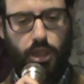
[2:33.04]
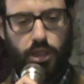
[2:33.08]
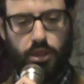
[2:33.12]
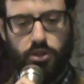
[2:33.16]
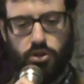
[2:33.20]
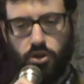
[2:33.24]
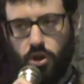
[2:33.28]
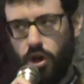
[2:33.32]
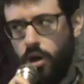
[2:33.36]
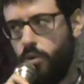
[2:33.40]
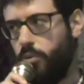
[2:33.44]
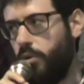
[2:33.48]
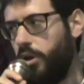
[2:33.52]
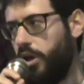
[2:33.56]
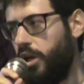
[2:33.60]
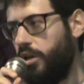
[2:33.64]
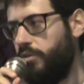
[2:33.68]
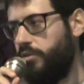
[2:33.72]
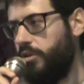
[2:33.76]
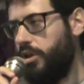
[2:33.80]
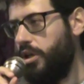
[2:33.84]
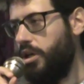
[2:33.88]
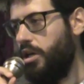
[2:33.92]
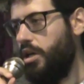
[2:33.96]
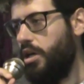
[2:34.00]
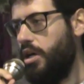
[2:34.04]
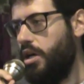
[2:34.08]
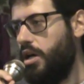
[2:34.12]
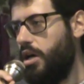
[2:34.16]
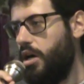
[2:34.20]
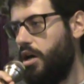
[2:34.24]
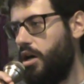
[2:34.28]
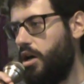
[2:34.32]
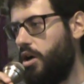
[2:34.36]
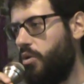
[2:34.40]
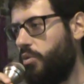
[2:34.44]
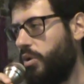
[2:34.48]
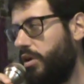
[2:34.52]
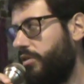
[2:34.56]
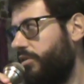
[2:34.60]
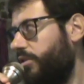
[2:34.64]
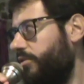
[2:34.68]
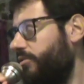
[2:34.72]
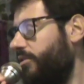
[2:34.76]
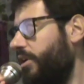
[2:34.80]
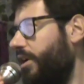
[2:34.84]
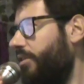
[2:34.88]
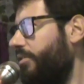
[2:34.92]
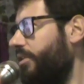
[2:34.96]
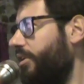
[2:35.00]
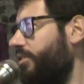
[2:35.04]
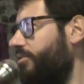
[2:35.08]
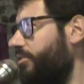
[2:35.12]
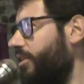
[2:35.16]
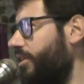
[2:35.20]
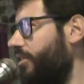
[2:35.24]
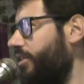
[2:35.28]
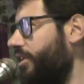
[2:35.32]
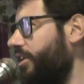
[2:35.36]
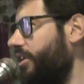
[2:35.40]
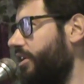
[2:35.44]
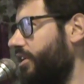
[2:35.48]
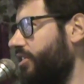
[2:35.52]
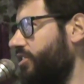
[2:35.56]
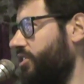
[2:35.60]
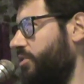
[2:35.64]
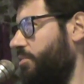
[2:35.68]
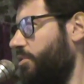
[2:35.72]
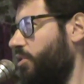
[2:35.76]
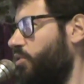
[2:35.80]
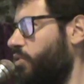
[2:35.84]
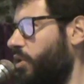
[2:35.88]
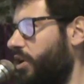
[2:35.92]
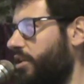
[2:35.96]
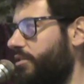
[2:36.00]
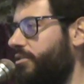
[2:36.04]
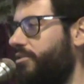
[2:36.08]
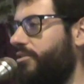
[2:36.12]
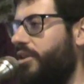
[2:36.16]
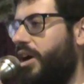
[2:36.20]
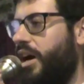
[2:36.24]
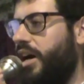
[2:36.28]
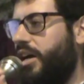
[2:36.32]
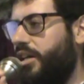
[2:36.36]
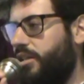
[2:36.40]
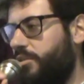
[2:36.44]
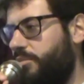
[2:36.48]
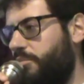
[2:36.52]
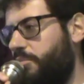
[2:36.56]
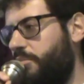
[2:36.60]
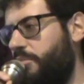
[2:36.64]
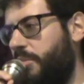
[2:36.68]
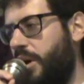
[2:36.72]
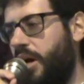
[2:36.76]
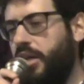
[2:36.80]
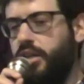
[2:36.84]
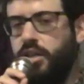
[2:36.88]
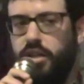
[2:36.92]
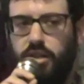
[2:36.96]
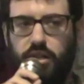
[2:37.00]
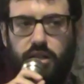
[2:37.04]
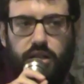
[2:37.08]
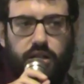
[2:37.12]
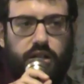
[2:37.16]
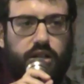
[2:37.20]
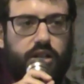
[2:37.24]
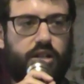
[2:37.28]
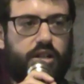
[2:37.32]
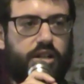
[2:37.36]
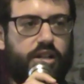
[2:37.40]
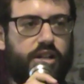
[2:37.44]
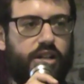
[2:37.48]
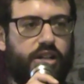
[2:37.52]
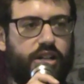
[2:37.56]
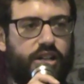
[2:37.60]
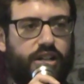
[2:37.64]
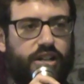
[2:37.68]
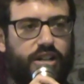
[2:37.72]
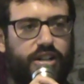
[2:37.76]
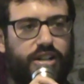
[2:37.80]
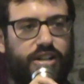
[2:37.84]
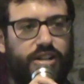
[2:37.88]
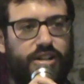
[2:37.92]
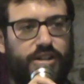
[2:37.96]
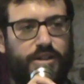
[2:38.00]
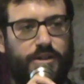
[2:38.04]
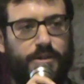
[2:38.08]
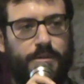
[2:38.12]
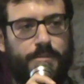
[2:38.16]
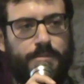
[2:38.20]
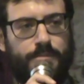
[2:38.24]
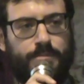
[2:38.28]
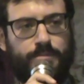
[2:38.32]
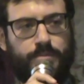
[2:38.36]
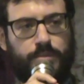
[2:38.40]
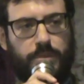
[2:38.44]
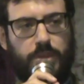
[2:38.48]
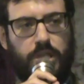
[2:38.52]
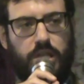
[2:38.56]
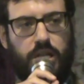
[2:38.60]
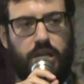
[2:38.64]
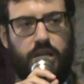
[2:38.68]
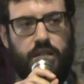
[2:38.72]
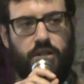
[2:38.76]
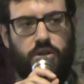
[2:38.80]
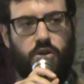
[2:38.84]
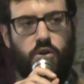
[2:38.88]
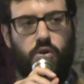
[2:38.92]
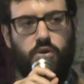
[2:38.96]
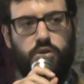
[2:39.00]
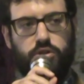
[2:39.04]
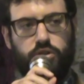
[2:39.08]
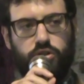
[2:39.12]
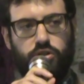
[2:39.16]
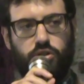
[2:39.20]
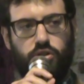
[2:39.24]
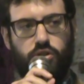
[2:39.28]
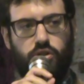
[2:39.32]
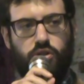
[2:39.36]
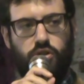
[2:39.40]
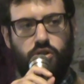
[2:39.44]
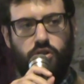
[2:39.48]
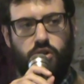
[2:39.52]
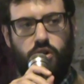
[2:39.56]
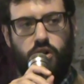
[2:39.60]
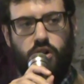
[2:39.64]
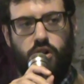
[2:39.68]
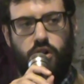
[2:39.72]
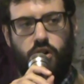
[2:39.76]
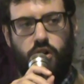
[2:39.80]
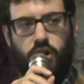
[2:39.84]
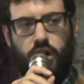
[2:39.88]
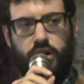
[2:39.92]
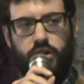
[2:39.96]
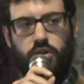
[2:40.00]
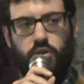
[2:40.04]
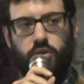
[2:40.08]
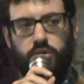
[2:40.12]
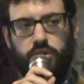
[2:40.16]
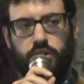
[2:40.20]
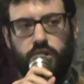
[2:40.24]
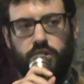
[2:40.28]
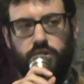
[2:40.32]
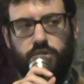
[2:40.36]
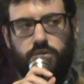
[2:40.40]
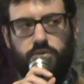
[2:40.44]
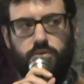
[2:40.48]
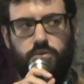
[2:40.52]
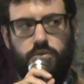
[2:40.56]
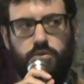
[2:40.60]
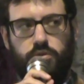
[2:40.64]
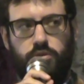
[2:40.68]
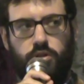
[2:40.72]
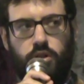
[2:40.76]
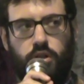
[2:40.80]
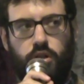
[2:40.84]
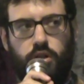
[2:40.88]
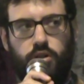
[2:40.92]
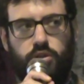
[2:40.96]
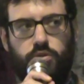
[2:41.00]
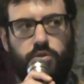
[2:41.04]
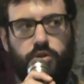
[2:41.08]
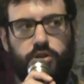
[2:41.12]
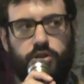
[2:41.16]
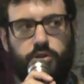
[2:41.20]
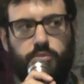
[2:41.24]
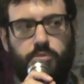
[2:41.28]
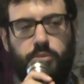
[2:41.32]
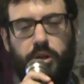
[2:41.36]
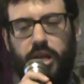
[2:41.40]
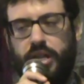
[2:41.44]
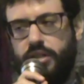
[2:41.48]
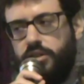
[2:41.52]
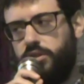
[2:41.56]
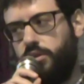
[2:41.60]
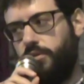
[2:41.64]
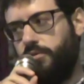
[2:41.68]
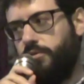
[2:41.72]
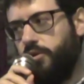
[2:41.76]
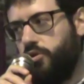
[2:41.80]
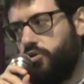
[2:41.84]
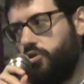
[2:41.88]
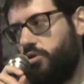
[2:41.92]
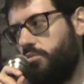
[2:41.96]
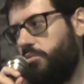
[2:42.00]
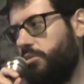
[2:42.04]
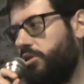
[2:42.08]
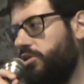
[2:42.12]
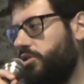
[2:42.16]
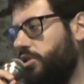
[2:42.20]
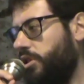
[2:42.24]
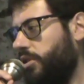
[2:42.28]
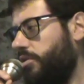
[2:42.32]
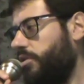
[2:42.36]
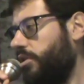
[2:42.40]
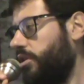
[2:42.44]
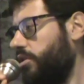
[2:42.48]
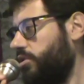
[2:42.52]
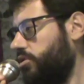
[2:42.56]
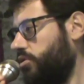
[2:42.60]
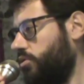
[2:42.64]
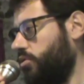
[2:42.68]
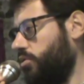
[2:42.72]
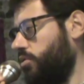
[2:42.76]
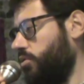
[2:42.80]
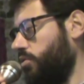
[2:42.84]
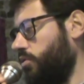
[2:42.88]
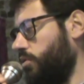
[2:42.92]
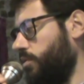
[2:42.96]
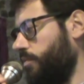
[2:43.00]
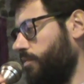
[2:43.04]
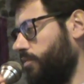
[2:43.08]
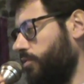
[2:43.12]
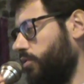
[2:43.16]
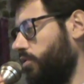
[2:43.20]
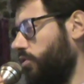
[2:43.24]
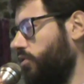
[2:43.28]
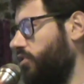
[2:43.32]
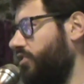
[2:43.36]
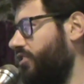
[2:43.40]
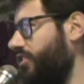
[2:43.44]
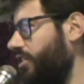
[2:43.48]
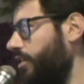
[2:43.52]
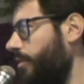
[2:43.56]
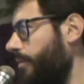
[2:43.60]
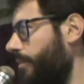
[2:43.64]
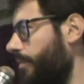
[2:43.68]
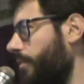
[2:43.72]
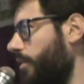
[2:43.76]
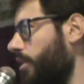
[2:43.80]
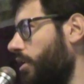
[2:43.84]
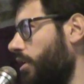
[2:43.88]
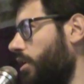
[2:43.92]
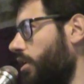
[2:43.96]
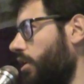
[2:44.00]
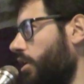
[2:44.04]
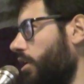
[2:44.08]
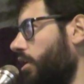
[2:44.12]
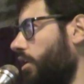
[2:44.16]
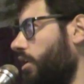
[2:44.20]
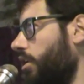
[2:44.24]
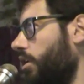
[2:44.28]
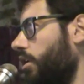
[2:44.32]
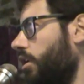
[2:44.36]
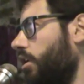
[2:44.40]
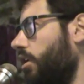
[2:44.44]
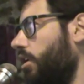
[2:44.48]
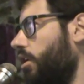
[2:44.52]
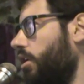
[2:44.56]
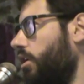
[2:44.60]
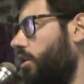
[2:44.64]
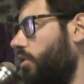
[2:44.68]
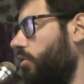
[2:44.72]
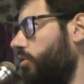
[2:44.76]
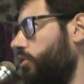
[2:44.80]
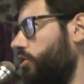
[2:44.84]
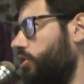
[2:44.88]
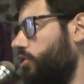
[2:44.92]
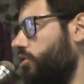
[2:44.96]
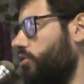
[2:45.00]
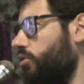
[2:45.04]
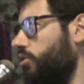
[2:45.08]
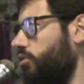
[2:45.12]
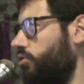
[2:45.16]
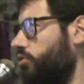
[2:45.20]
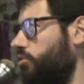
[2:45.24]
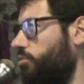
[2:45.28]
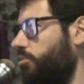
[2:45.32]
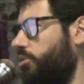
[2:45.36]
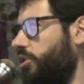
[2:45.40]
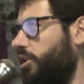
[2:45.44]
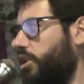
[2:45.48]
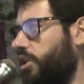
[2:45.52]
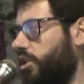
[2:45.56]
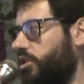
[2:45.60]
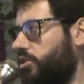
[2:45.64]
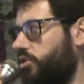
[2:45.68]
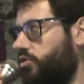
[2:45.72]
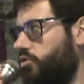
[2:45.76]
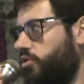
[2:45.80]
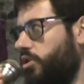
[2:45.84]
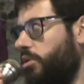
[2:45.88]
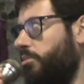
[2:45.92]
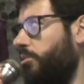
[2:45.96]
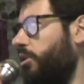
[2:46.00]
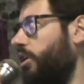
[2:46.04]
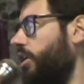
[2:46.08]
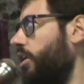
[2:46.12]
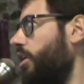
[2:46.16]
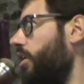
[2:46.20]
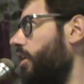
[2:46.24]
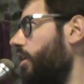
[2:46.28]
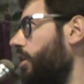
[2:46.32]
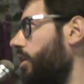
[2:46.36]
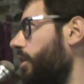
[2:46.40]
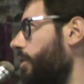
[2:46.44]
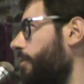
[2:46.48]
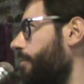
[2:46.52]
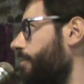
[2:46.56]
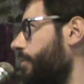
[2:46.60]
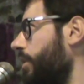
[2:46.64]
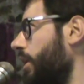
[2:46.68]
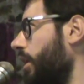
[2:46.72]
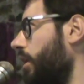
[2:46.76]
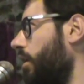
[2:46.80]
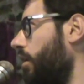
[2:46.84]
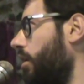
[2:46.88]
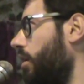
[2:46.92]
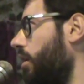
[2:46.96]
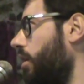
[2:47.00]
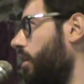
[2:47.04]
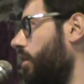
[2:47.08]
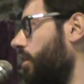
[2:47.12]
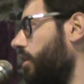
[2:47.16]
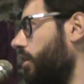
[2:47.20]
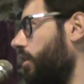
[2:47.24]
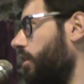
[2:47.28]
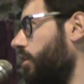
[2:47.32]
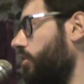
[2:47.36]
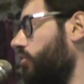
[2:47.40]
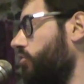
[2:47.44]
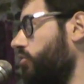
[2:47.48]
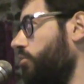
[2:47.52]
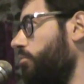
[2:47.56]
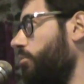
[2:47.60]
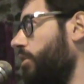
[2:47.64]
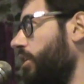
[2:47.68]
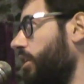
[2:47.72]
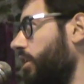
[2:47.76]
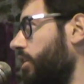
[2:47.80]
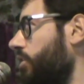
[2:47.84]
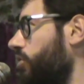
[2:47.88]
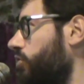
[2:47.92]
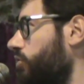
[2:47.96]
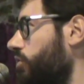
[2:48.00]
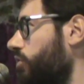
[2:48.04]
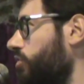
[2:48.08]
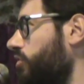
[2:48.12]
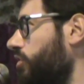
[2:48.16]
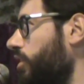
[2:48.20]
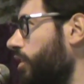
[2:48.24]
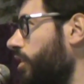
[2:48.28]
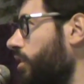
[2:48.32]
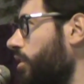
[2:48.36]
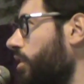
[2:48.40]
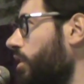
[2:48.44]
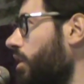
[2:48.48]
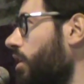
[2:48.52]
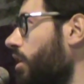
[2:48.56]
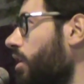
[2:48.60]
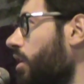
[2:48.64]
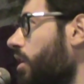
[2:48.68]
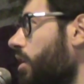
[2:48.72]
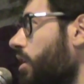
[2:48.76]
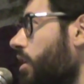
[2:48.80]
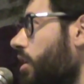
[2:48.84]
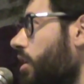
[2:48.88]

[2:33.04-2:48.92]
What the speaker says: So I believe we have a very, very extremely qualified panel, and also I know that there is plenty of visual material to see, which is going to be extremely interesting.